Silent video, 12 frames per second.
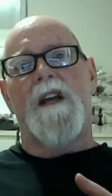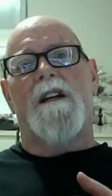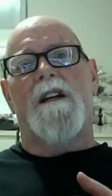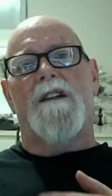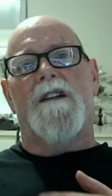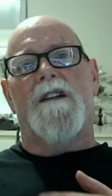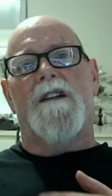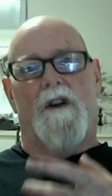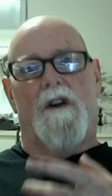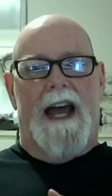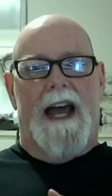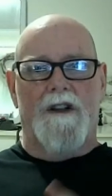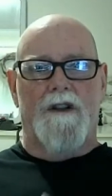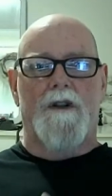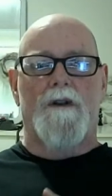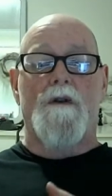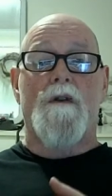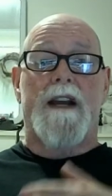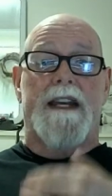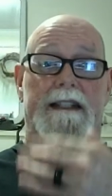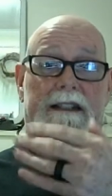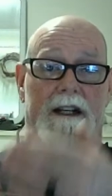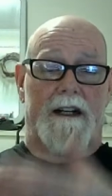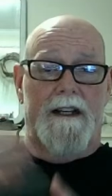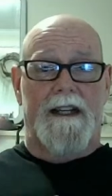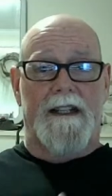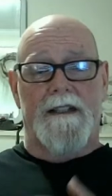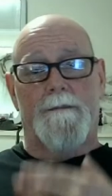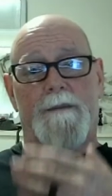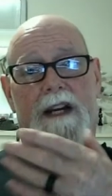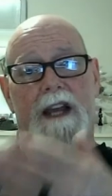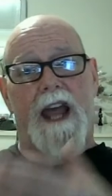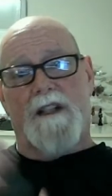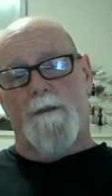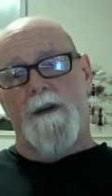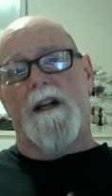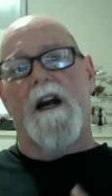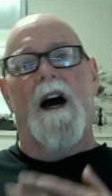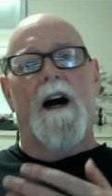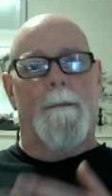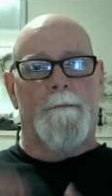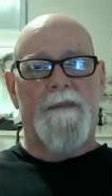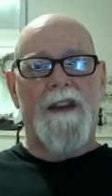So the black goo has become